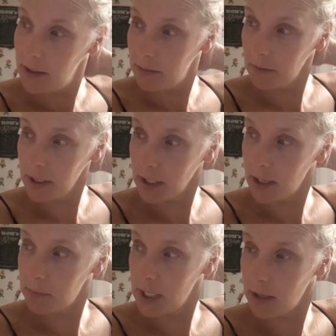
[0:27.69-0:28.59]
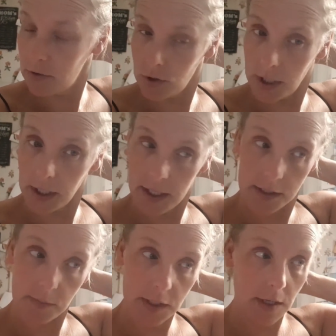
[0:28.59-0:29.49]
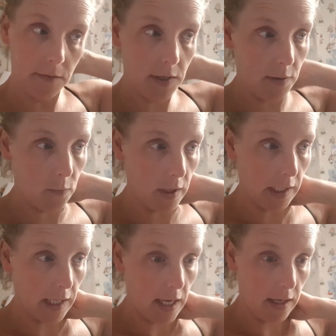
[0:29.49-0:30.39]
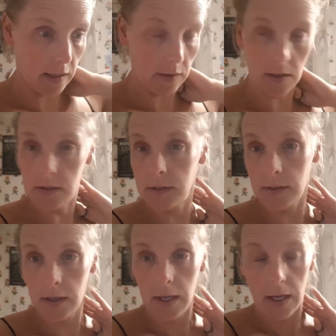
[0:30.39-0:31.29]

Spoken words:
I'm going to get up now and try to get some stuff done while I can, because